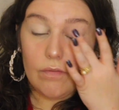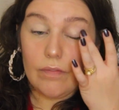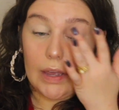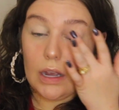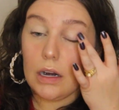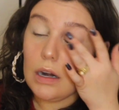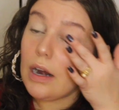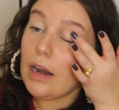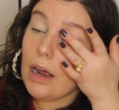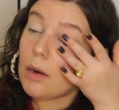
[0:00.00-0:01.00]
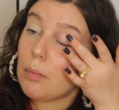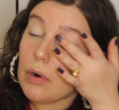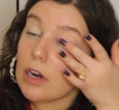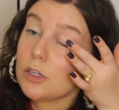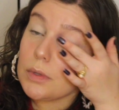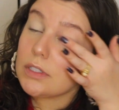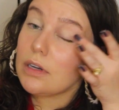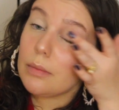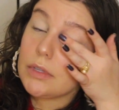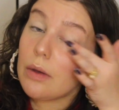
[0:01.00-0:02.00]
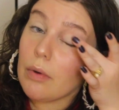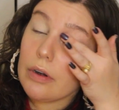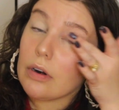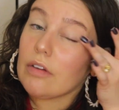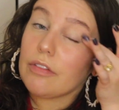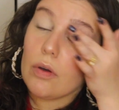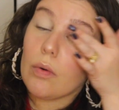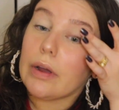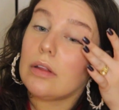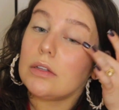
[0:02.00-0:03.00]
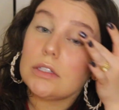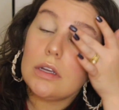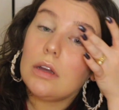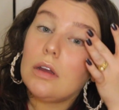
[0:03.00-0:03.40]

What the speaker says: finger and not a brush, but sometimes I wonder if the oils